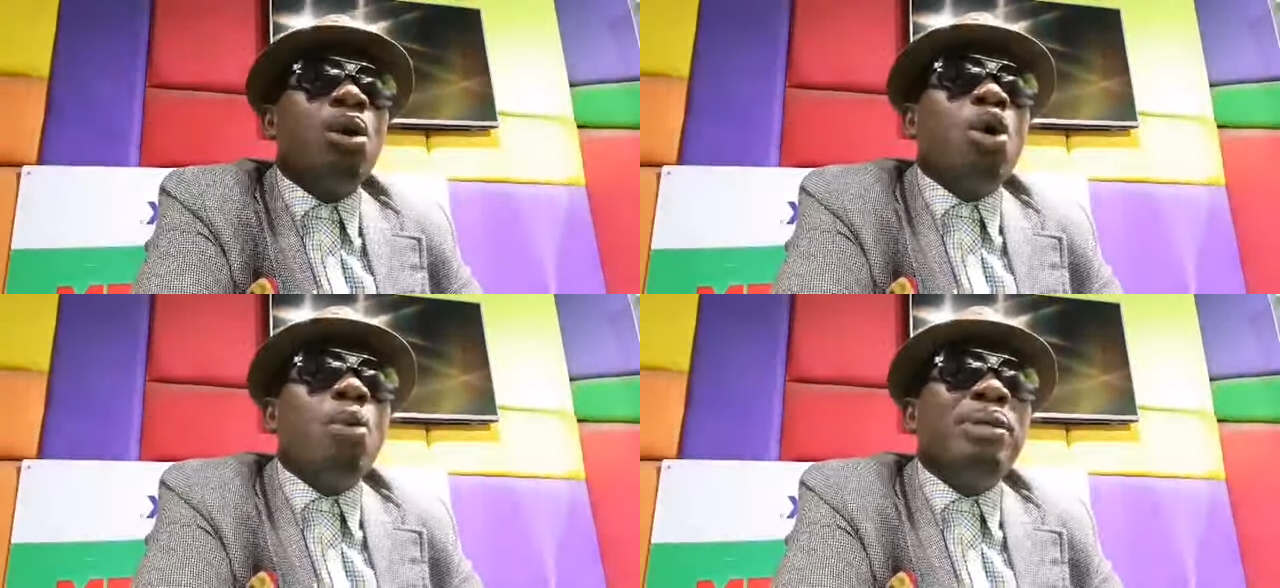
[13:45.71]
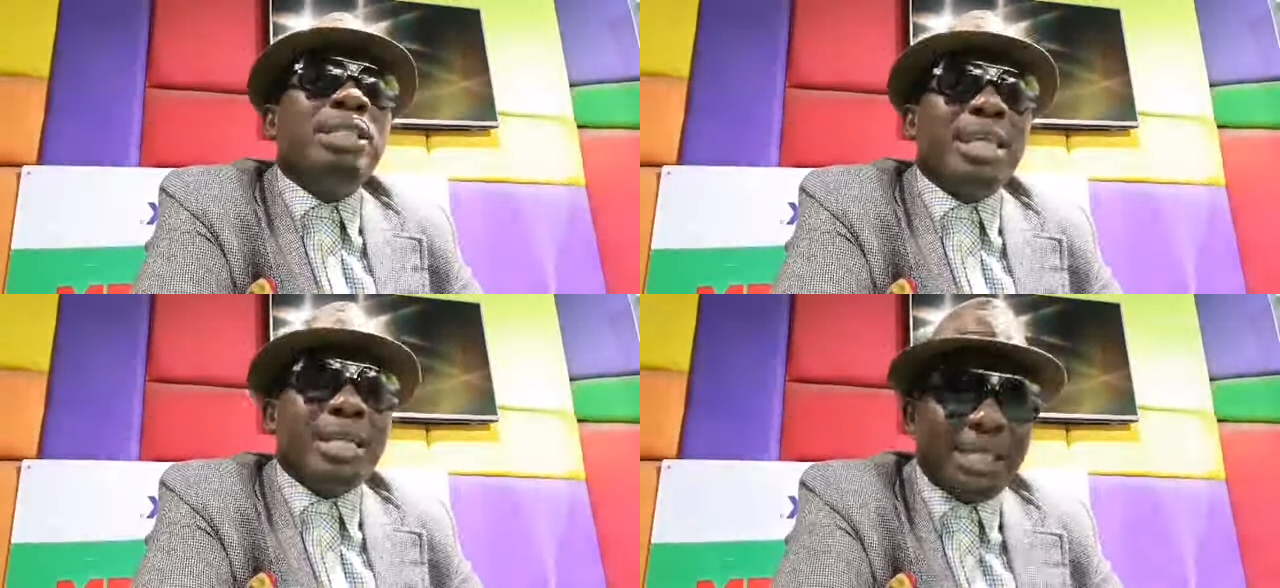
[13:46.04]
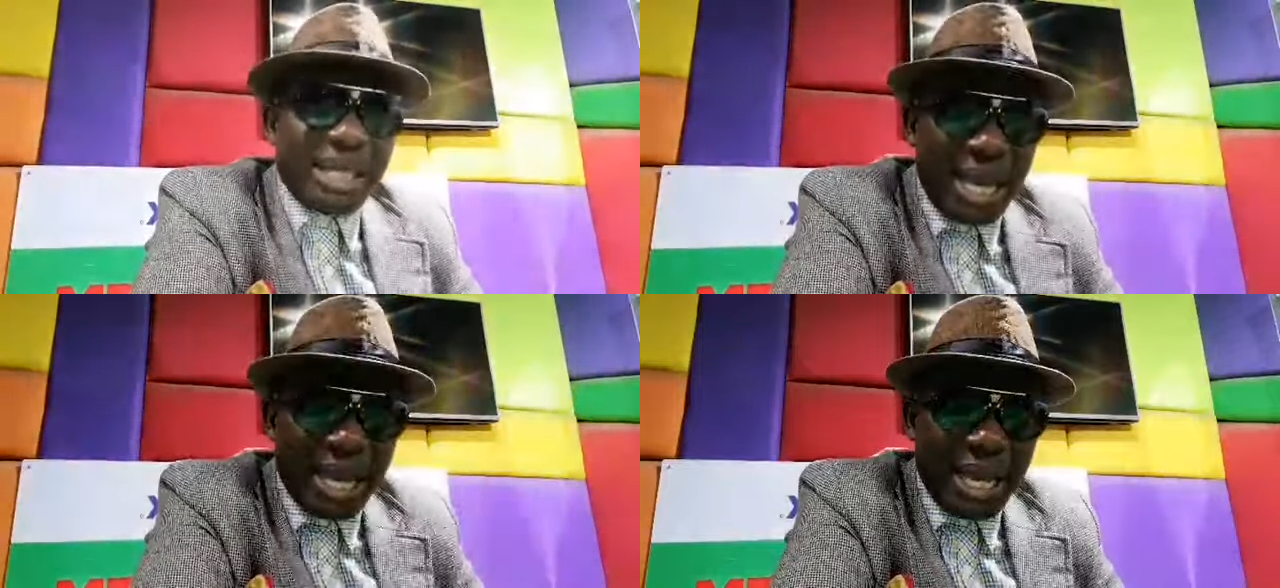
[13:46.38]
Obisa
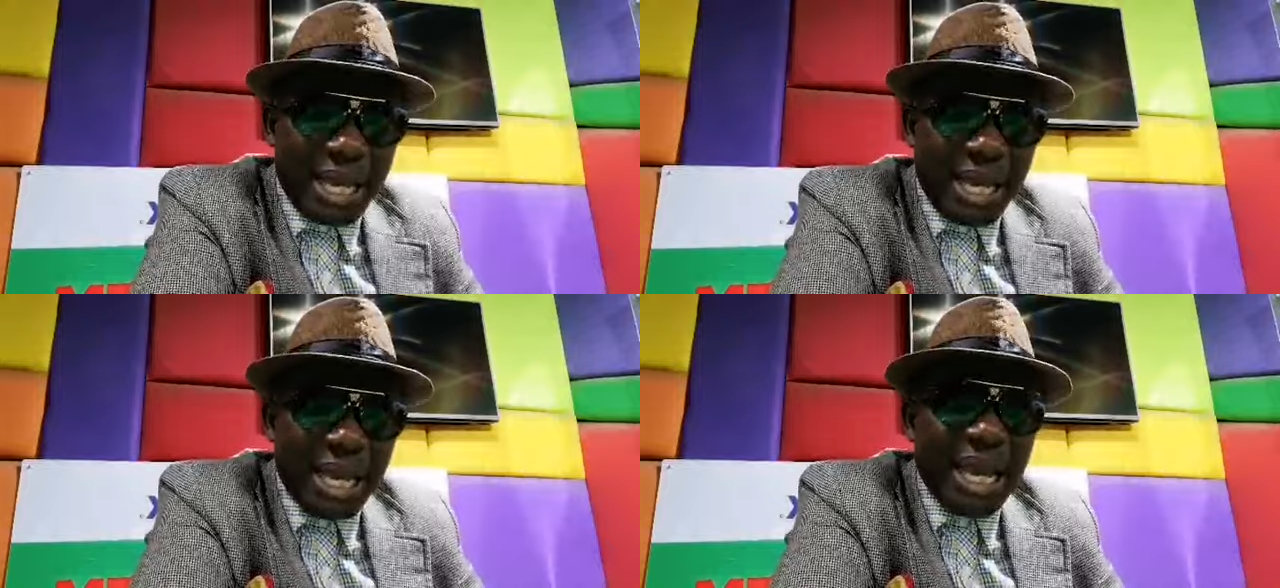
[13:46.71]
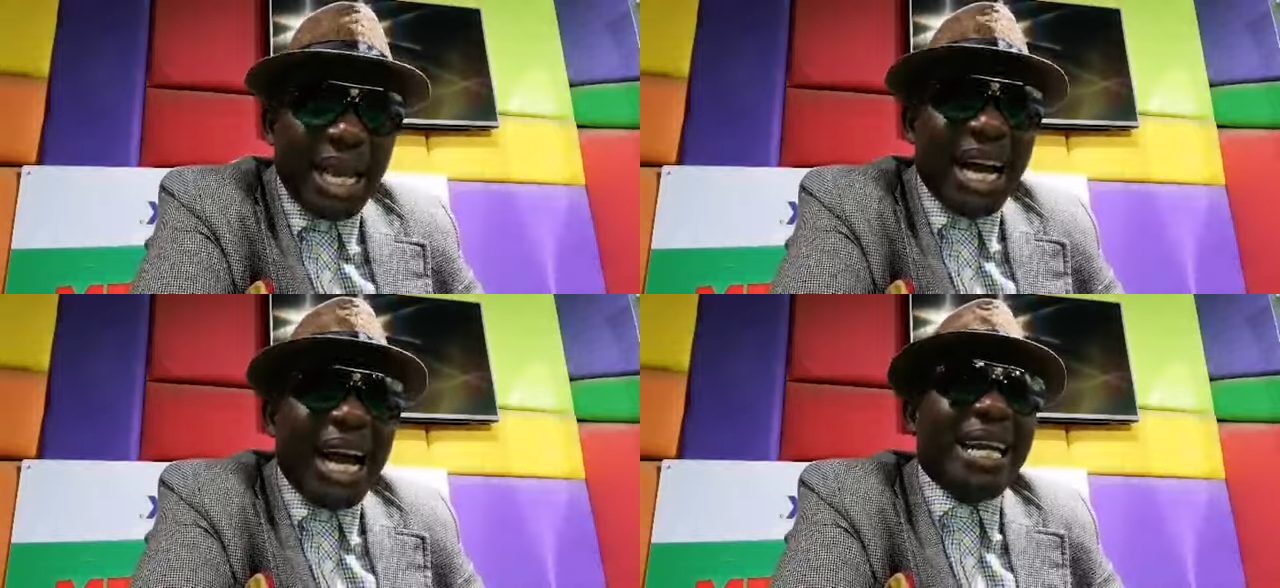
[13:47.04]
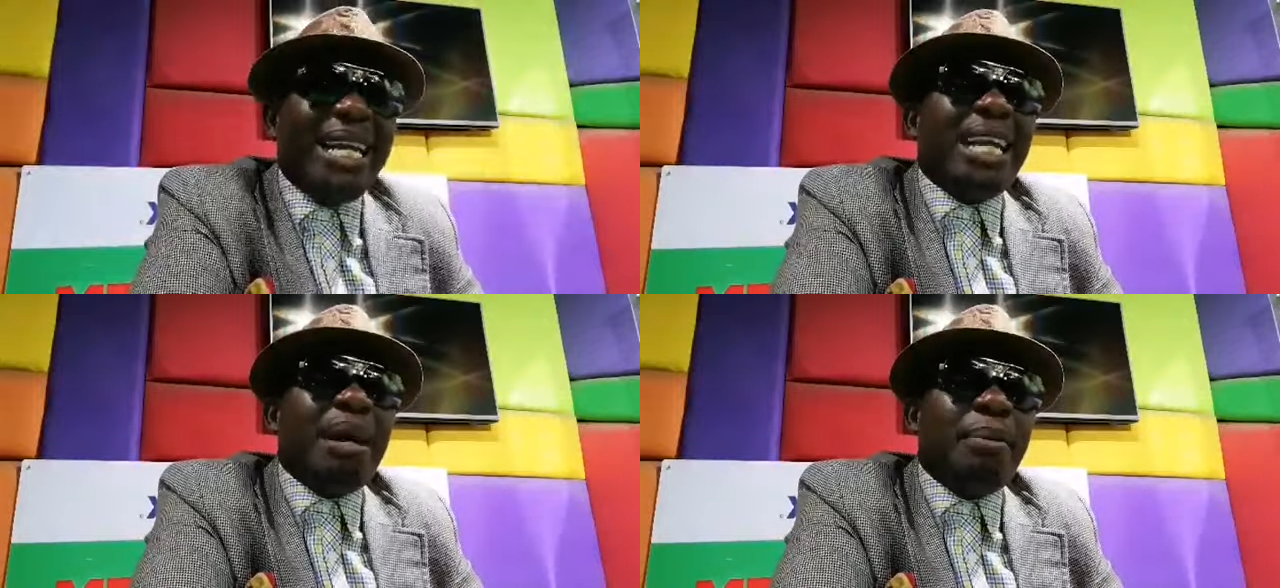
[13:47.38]
say, I
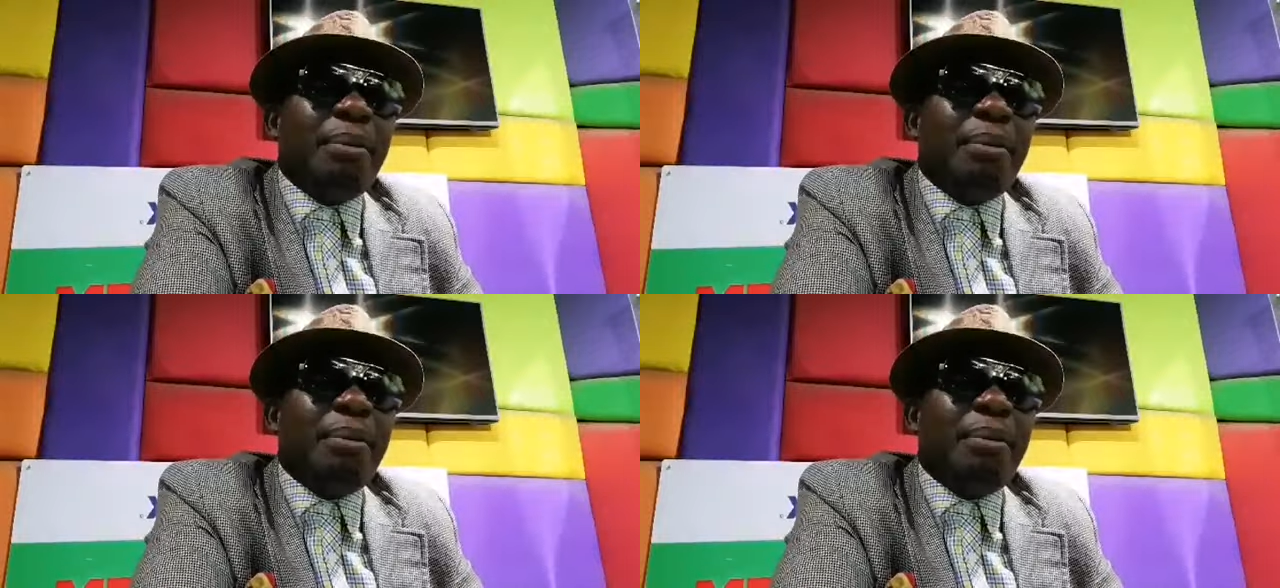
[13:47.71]
don't know.